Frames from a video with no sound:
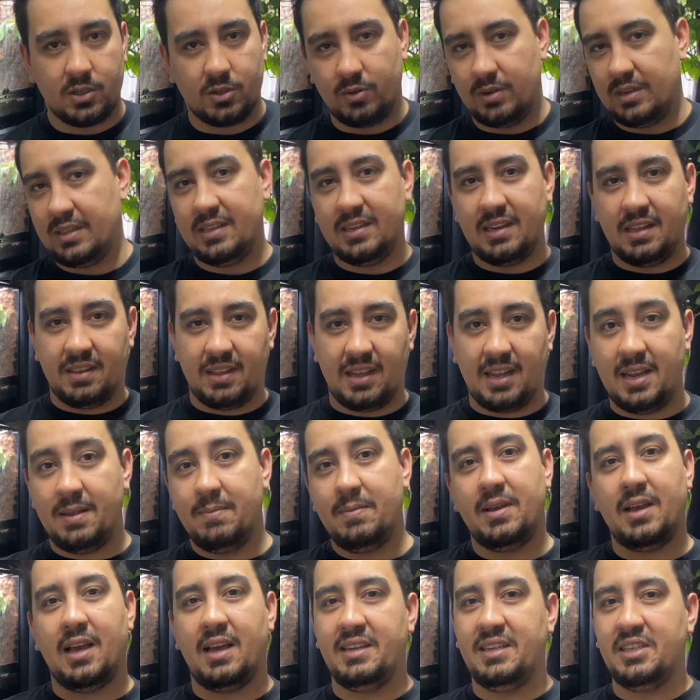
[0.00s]
or anything like
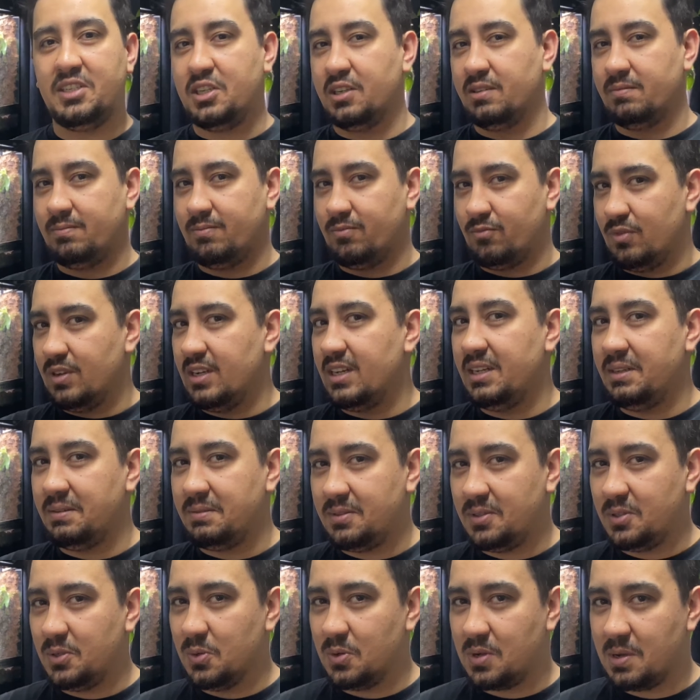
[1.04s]
that, I need to really
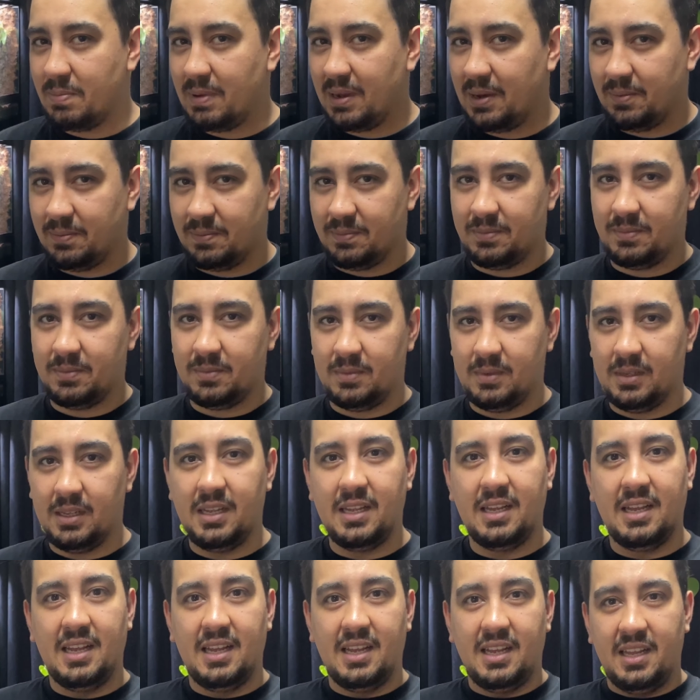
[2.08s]
talk about
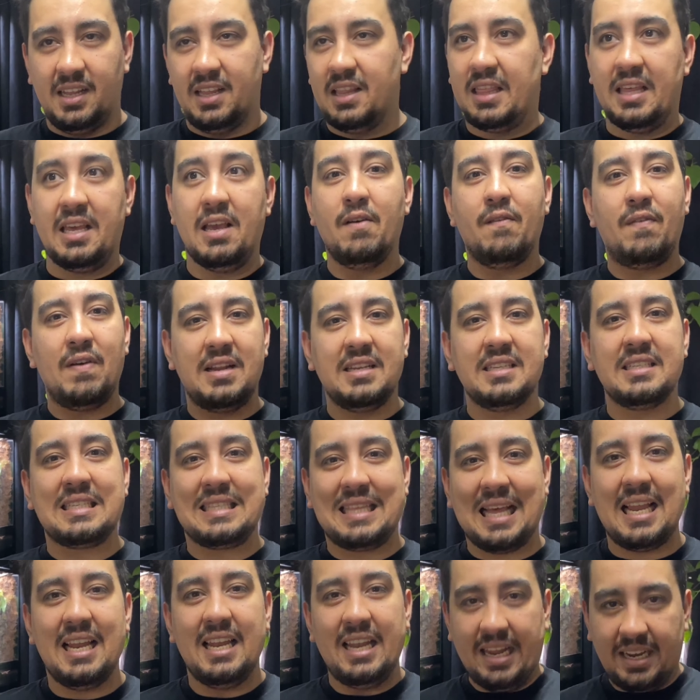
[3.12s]
the events
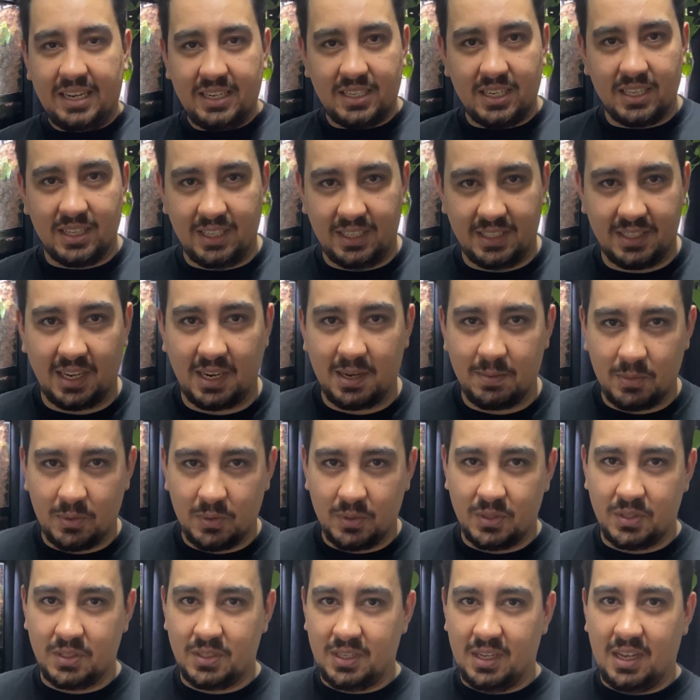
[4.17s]
that led to these
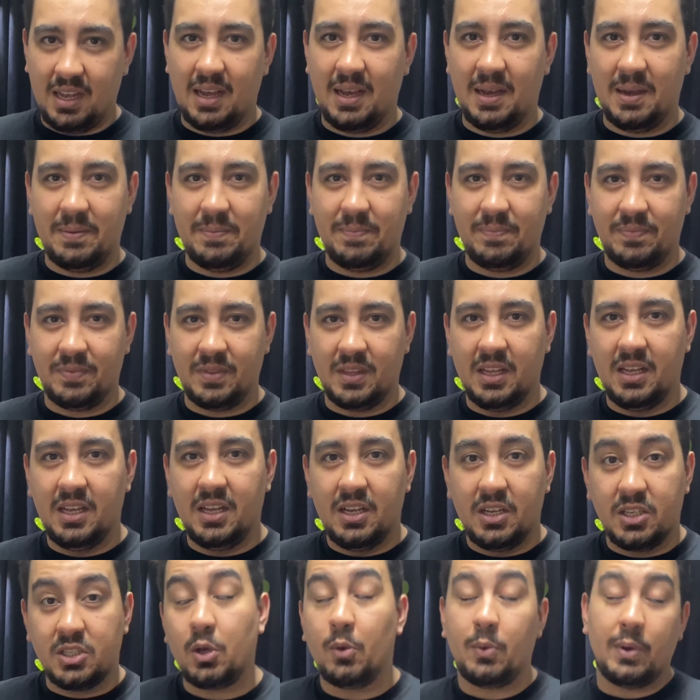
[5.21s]
animals.
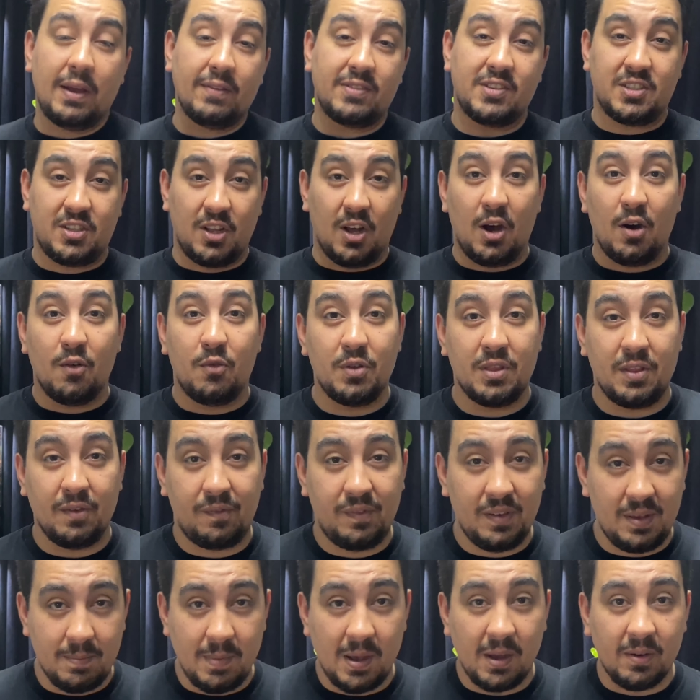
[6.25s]
So we have to start off with the
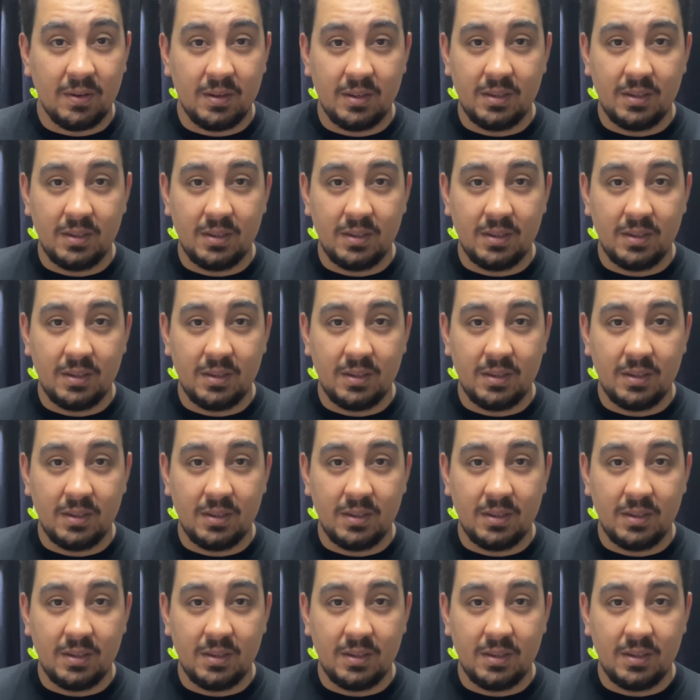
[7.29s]
female.